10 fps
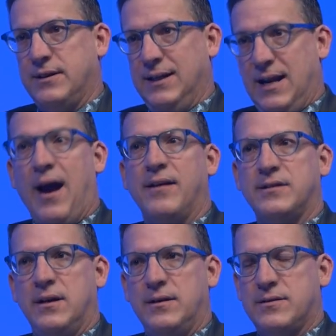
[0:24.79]
in
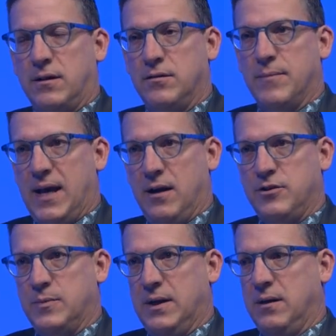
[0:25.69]
assets under
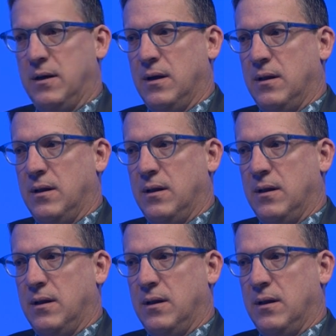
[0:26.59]
management.